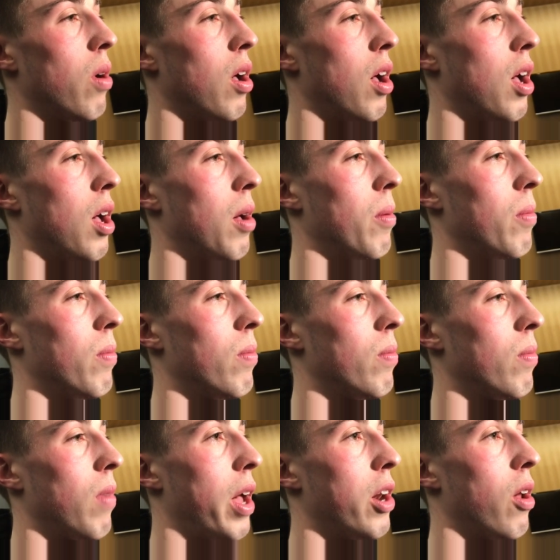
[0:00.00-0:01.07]

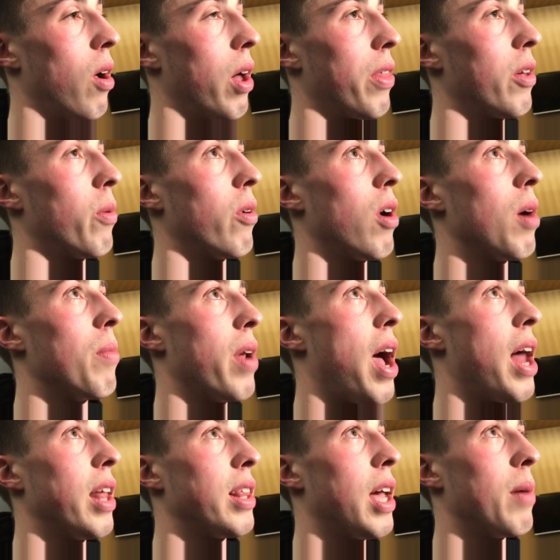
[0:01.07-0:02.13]
I think we were up
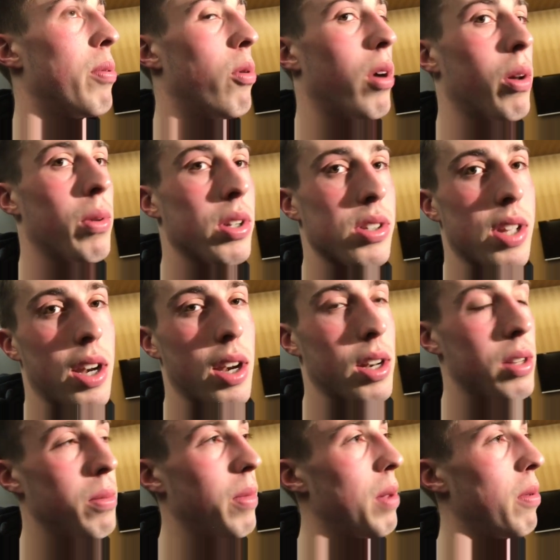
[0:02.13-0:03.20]
9 at that point, and we
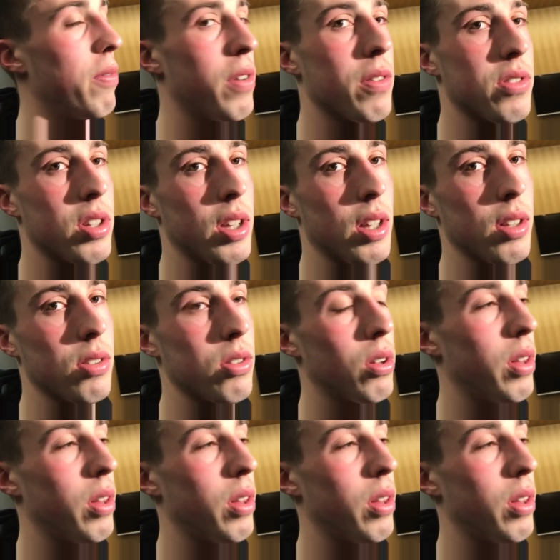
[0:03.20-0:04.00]
extended it to maybe 15.